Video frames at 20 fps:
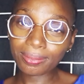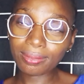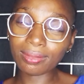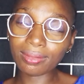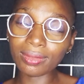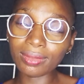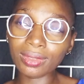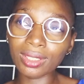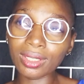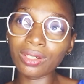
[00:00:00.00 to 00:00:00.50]

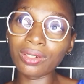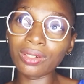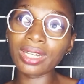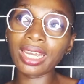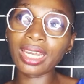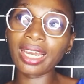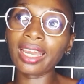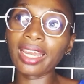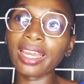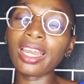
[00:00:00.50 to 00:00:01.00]

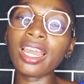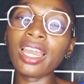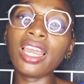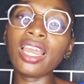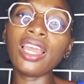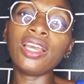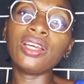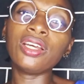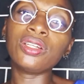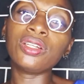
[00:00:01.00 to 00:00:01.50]
Okay.
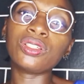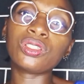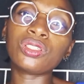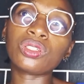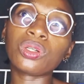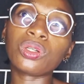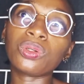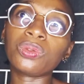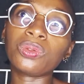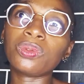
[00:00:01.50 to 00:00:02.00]

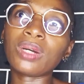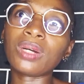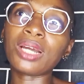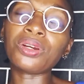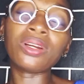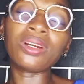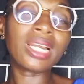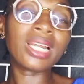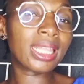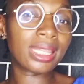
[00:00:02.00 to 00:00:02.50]
So another
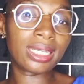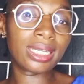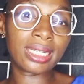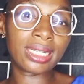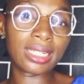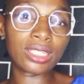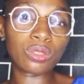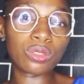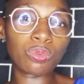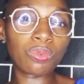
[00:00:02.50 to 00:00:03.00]
thing is
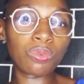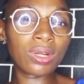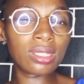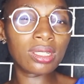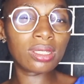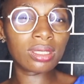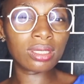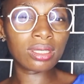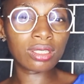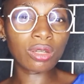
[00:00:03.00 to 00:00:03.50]
when
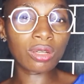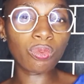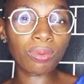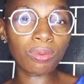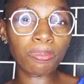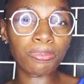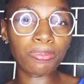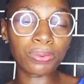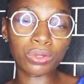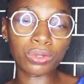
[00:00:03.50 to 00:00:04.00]
someone
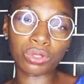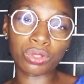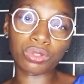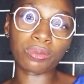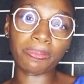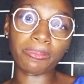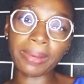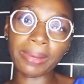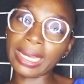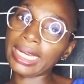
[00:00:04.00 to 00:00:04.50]
puts to bed,